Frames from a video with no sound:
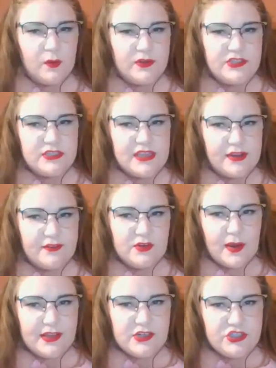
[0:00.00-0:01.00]
which is
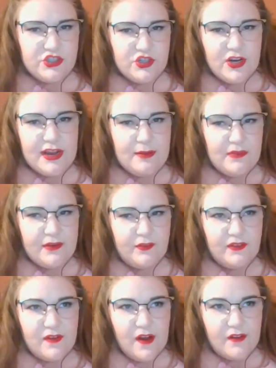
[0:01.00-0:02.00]
every writer's dream,
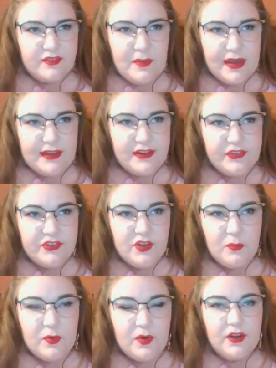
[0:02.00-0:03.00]
never ever have to buy another
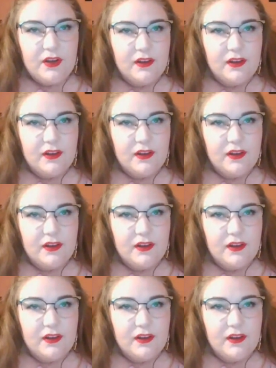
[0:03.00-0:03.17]
notebook.